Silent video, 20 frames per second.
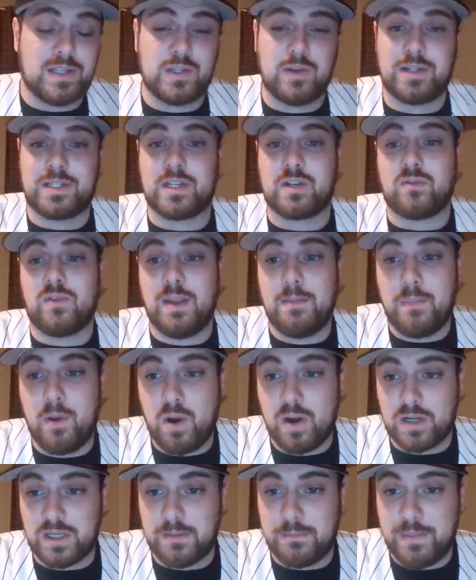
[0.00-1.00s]
so that's a great
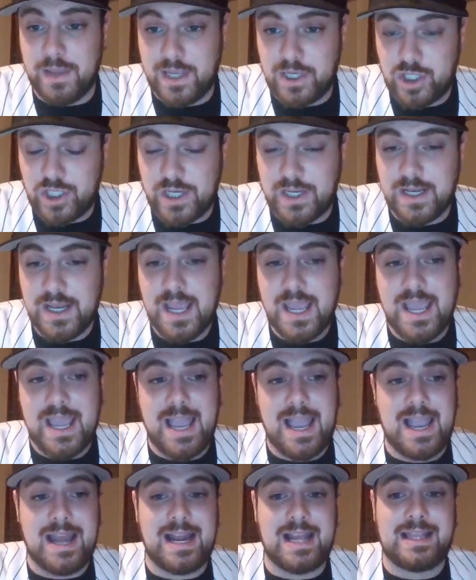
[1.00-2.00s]
park to pitch in.
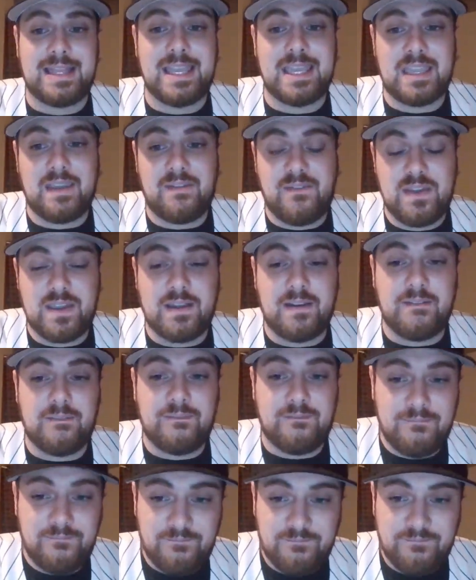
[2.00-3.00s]
And I think if you can,